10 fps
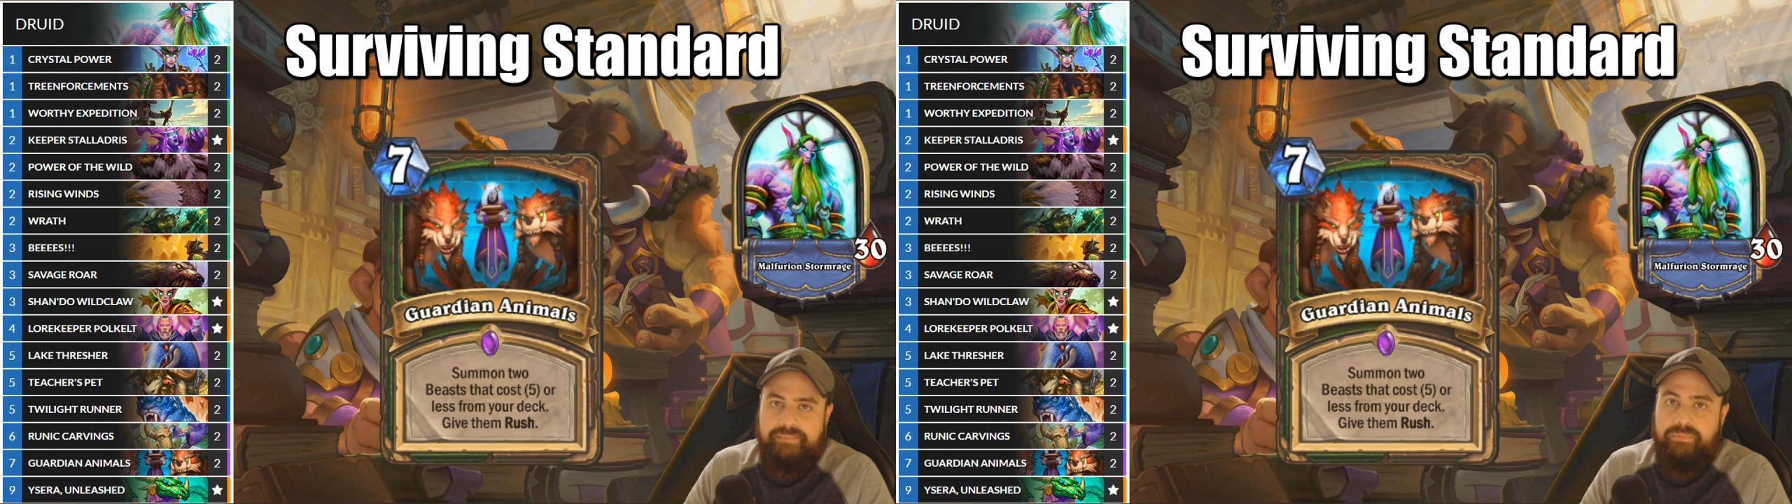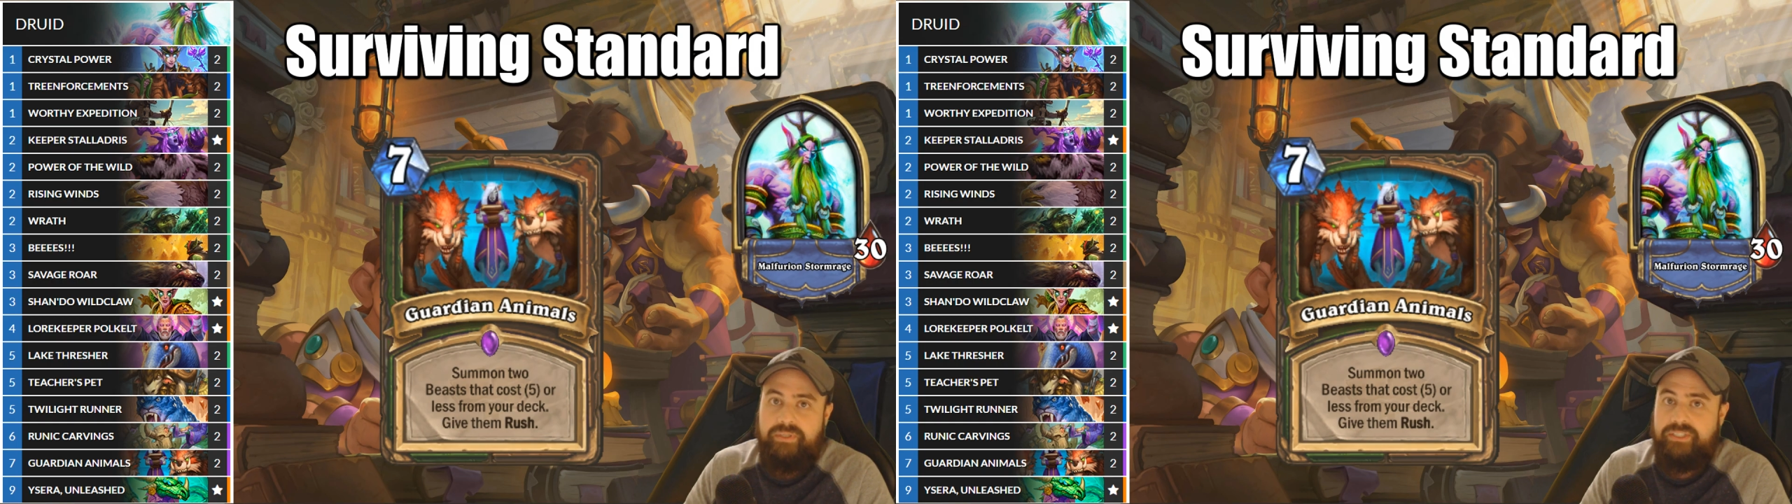
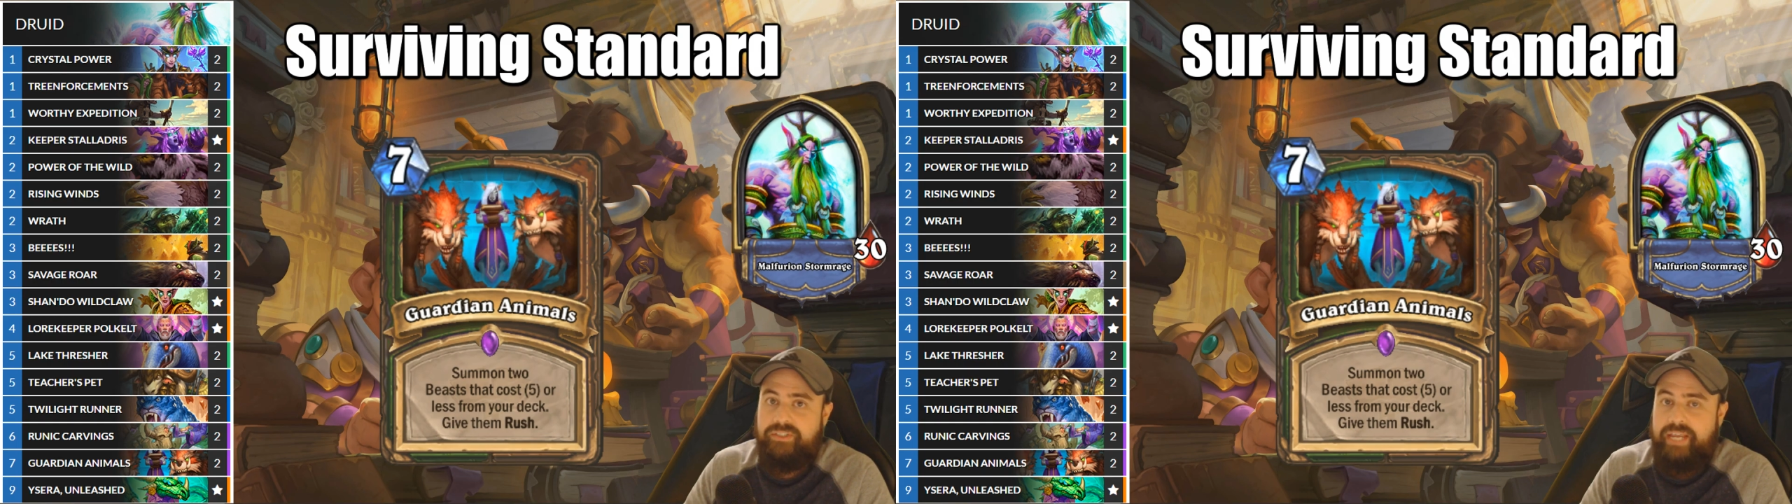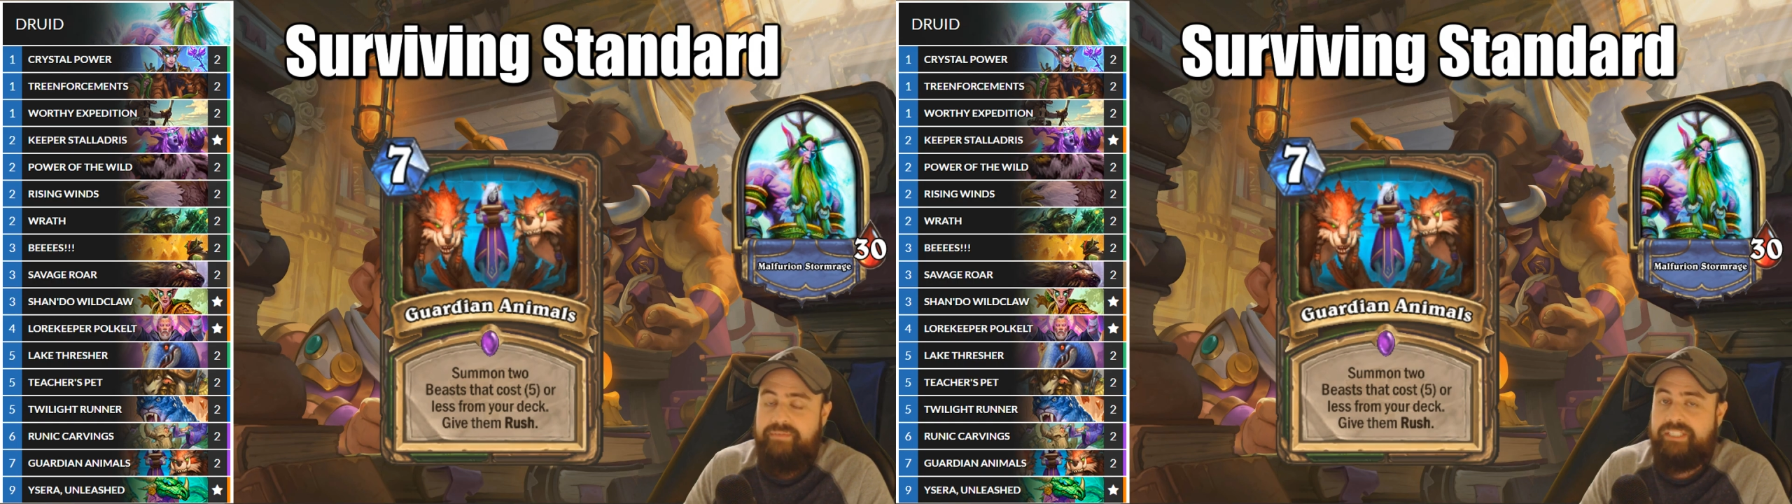
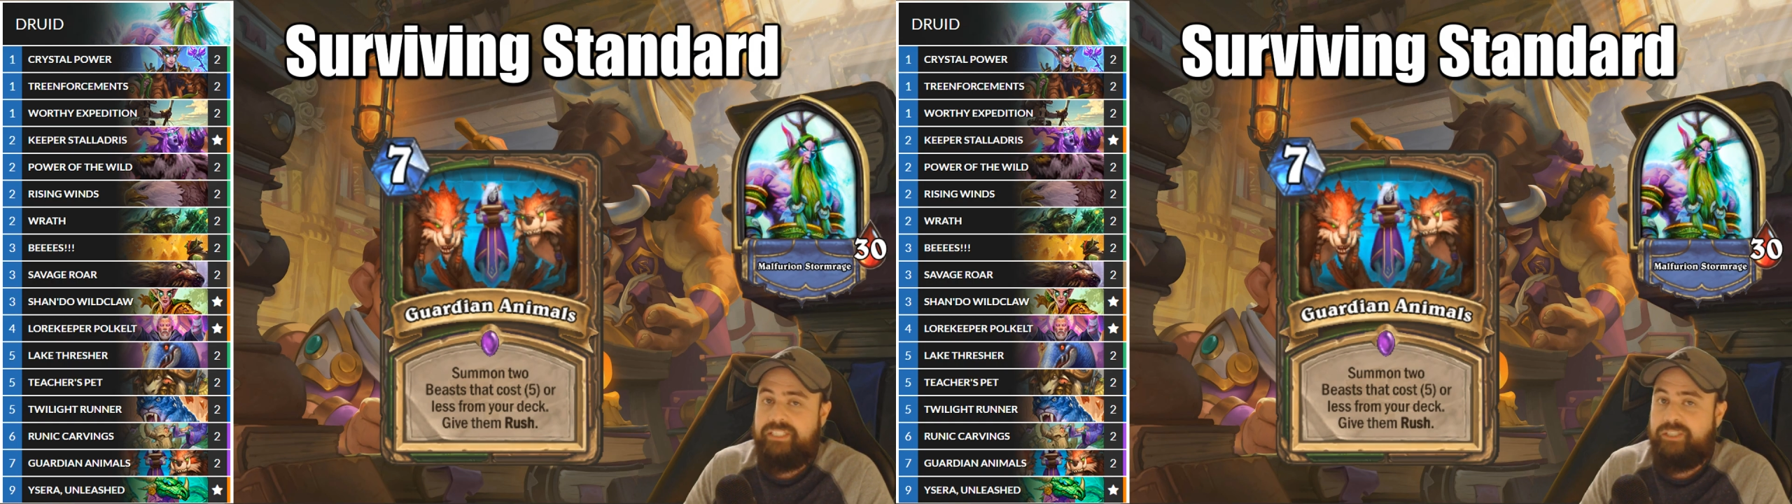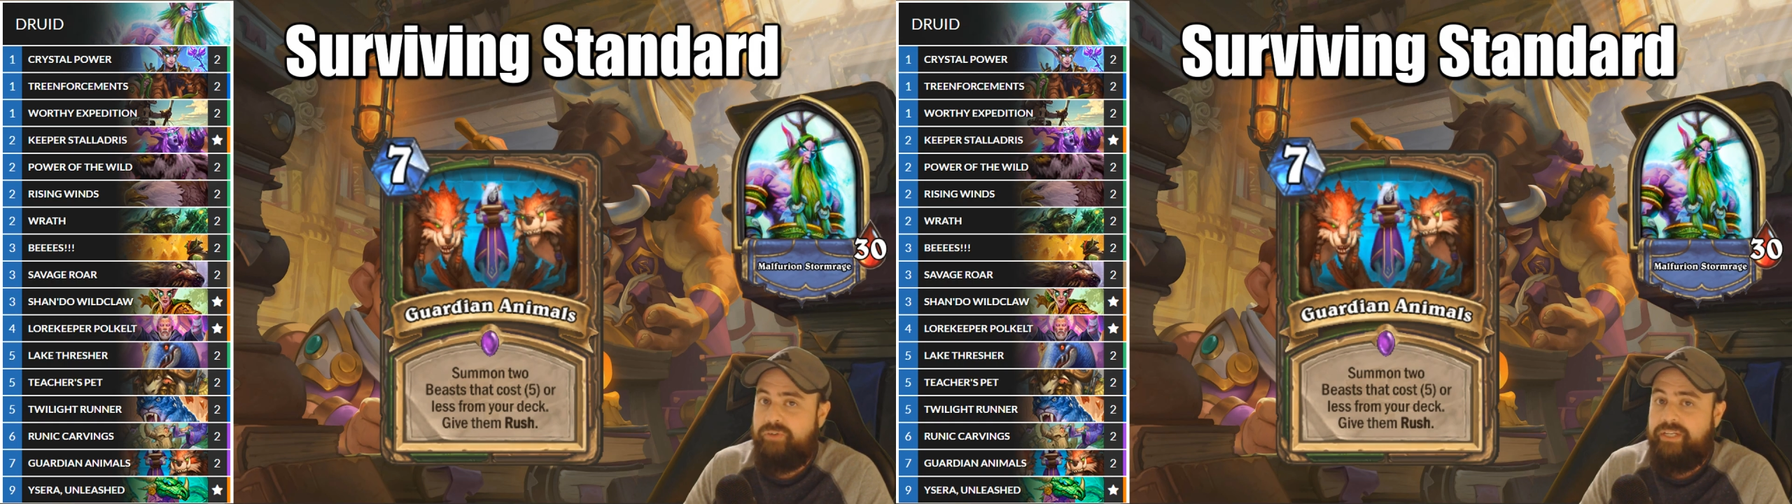Blizzard gave us
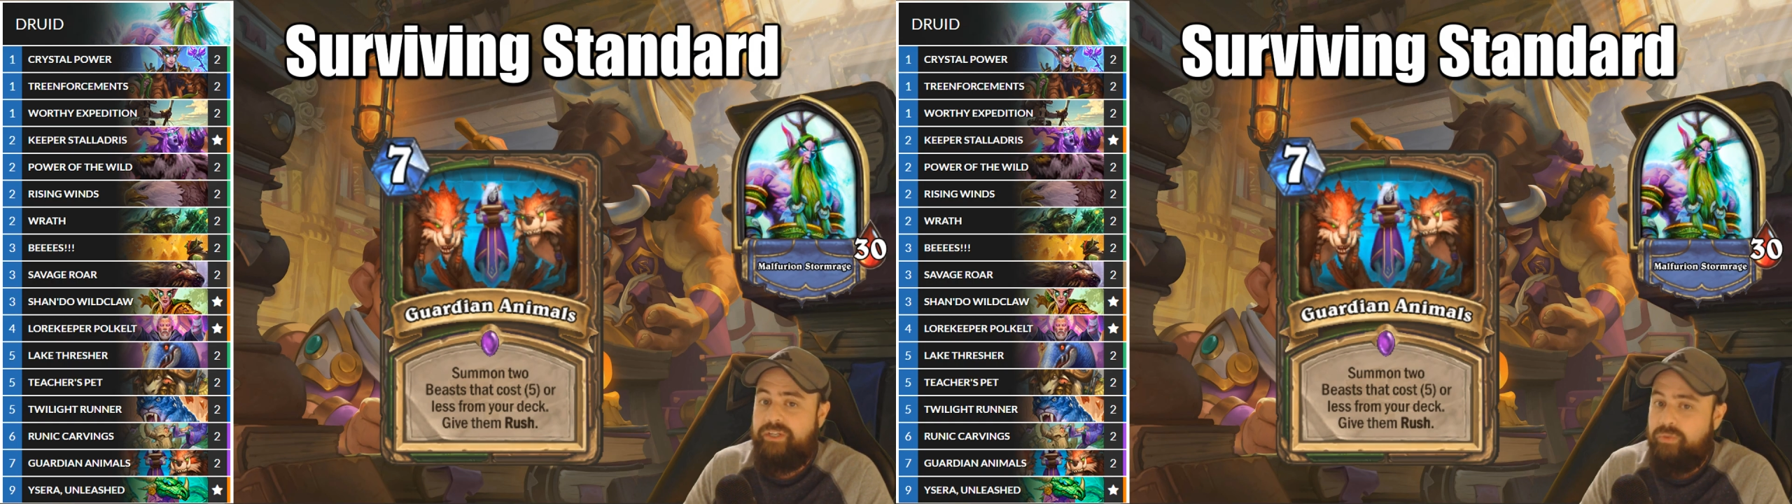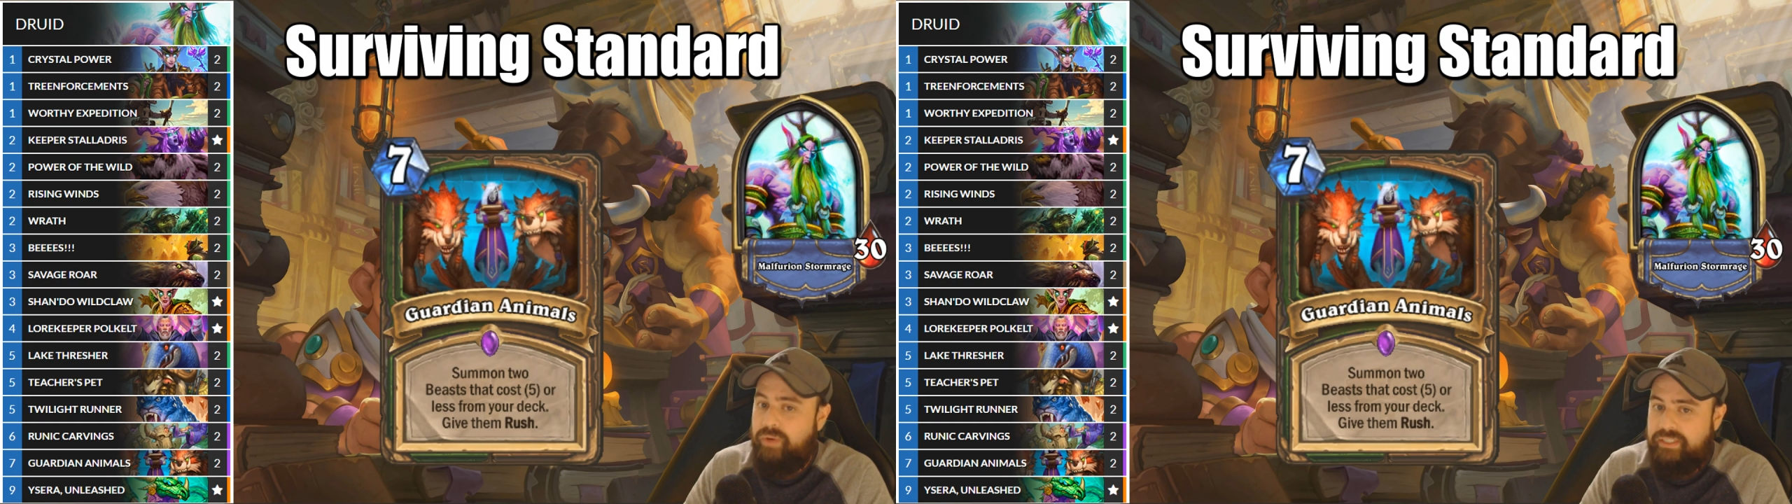3
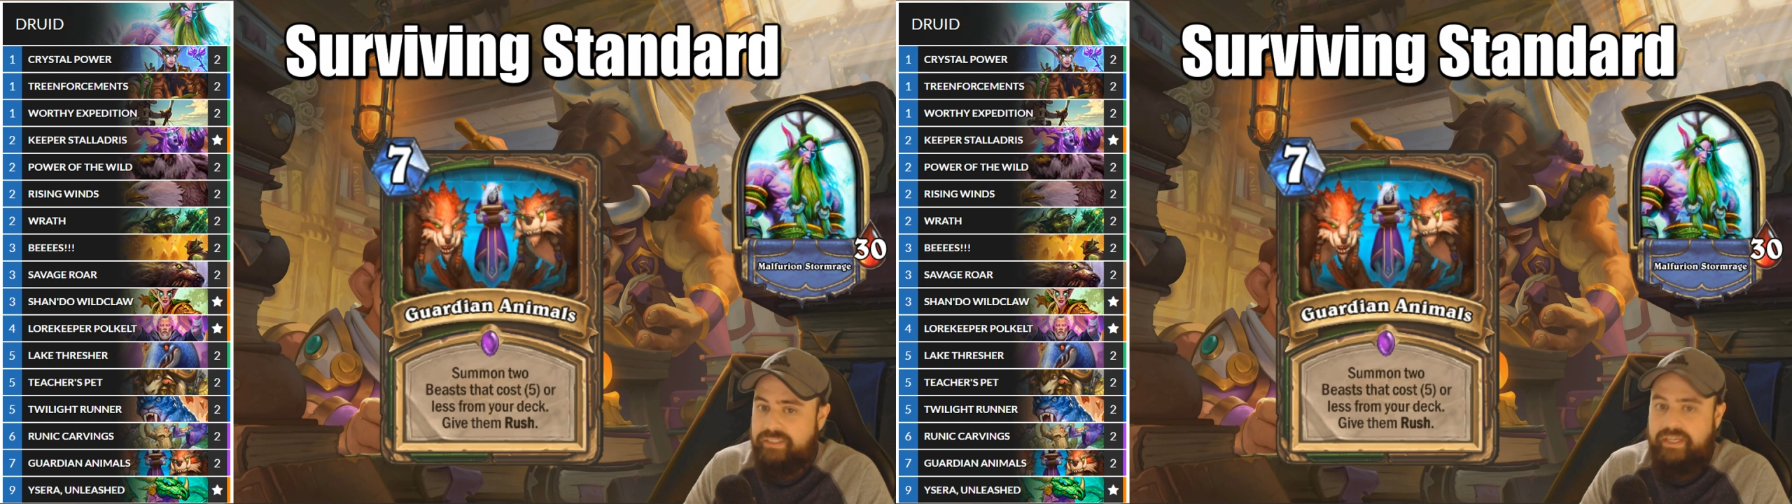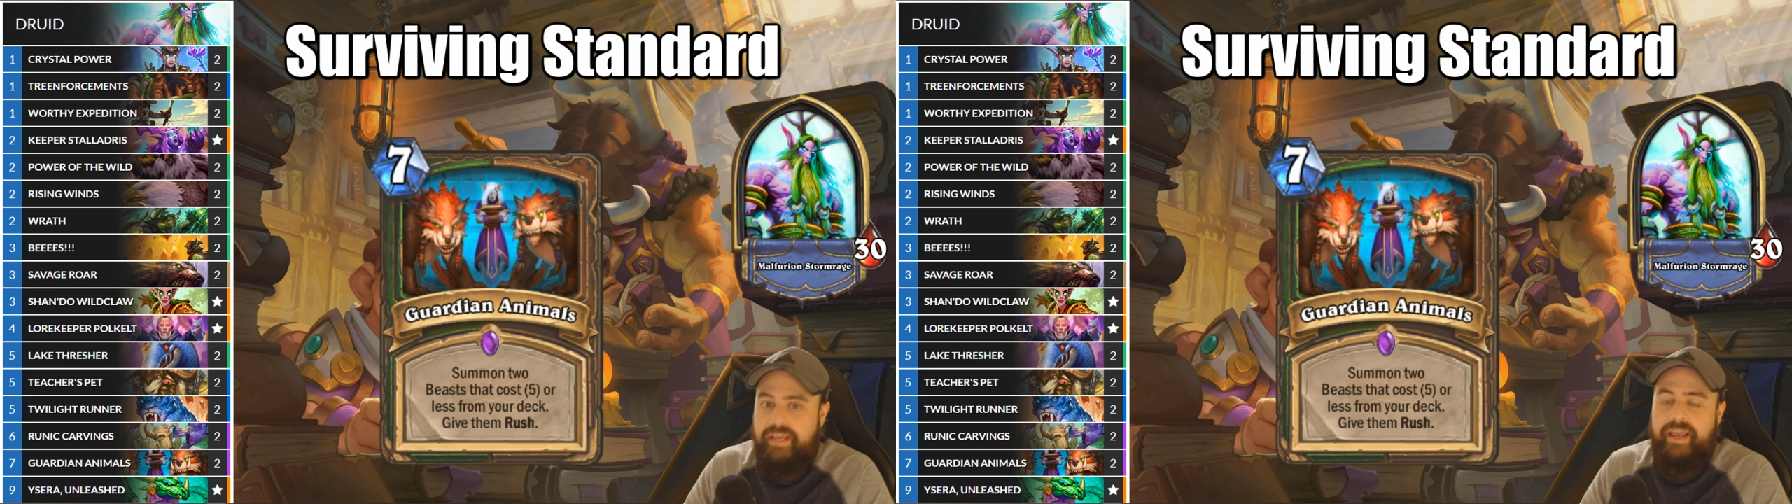new
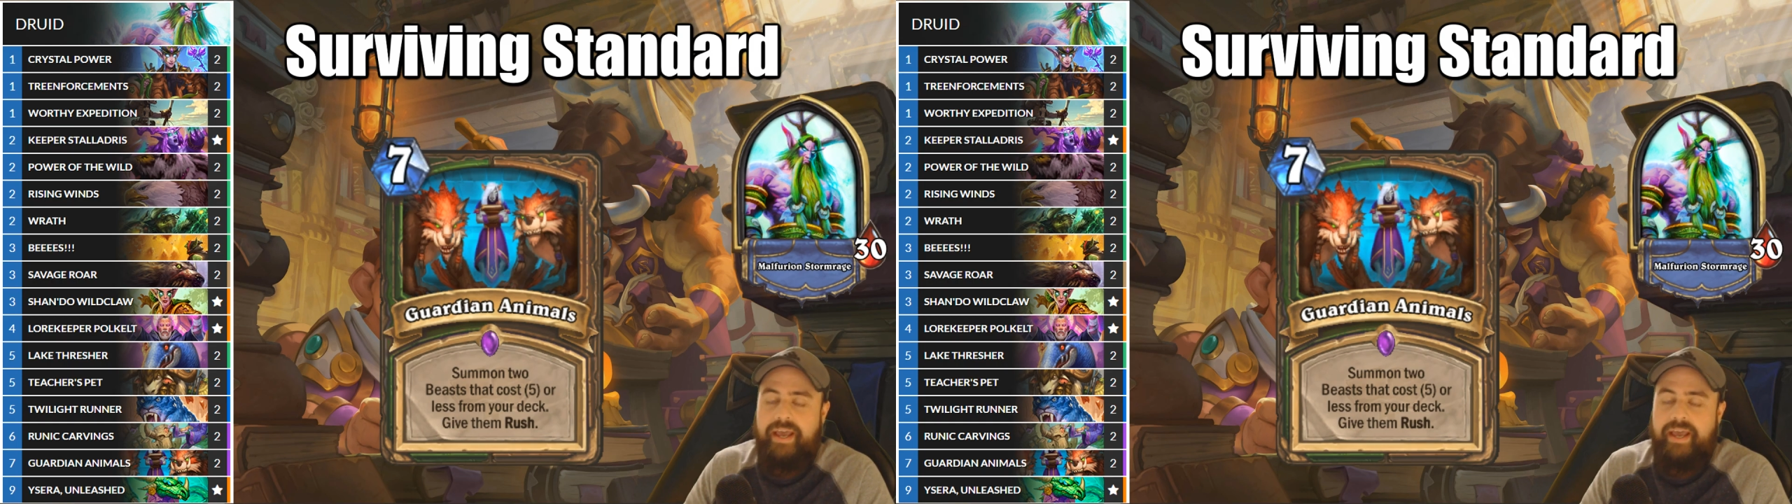ones,